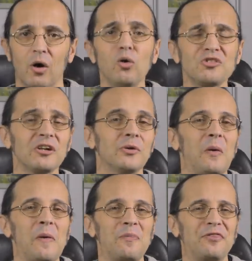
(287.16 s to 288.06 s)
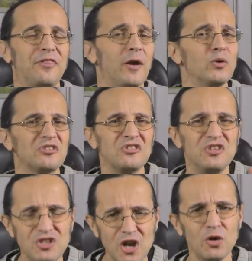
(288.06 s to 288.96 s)
Also, there was
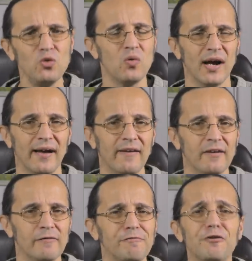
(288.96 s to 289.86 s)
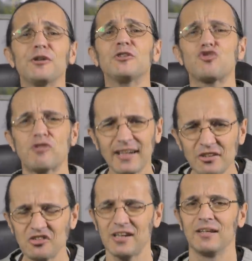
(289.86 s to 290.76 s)
nowhere for a
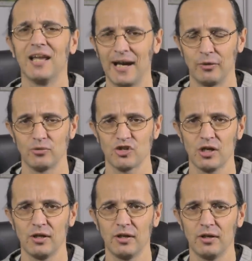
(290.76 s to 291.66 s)
transit lounge.